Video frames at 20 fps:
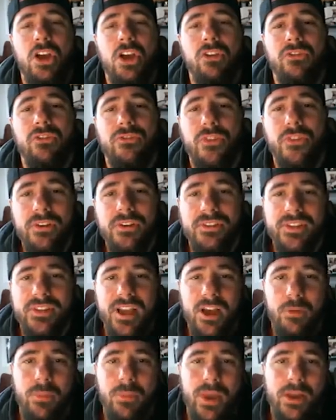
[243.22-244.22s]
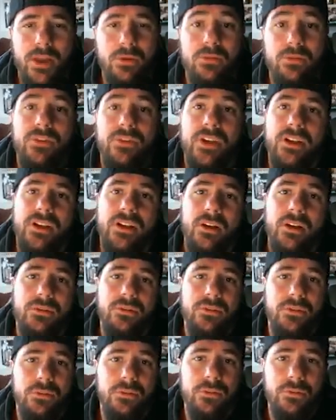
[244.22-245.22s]
First down, Michael Vick. That
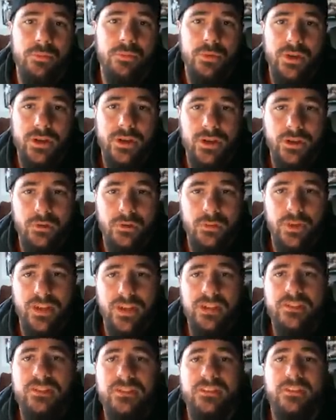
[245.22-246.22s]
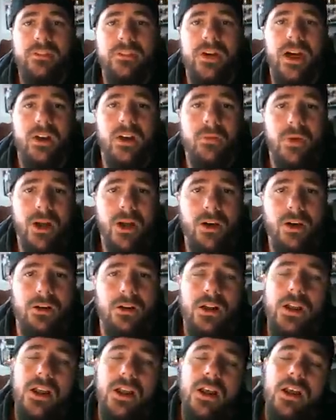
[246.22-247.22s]
was a huge play there. We hit this little out
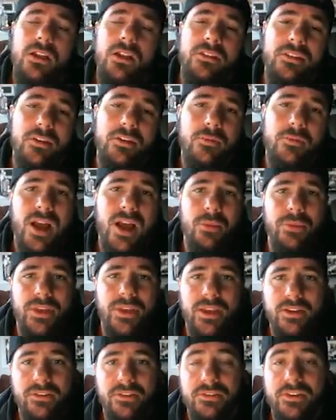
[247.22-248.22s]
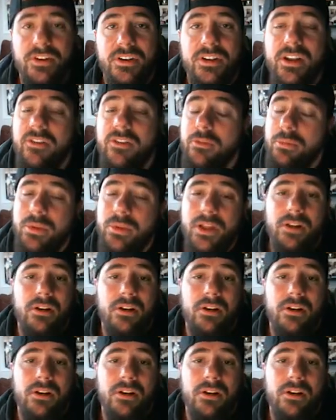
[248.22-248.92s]
route to Robbie Anderson, another player